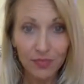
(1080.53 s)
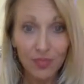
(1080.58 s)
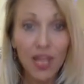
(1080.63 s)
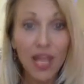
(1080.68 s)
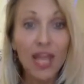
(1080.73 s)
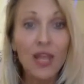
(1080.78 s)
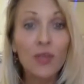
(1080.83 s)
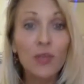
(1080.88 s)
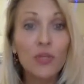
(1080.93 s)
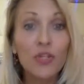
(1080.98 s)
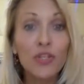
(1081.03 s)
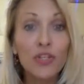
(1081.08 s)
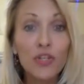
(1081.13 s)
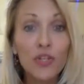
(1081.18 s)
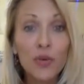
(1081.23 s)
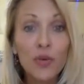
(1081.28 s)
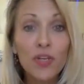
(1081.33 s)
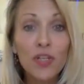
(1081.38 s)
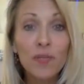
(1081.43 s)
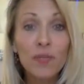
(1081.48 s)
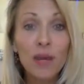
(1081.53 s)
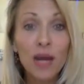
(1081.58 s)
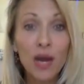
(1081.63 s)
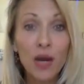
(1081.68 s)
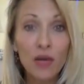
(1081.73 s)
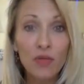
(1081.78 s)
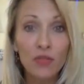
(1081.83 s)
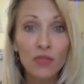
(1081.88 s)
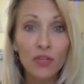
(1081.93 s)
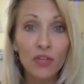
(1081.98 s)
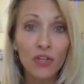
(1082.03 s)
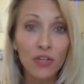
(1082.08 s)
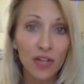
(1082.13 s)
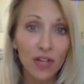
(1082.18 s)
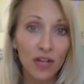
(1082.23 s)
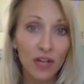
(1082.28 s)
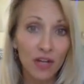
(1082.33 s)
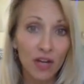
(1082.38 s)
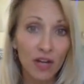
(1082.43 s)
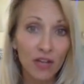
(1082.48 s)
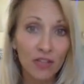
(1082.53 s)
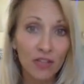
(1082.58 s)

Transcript: And when you are the powerful creator of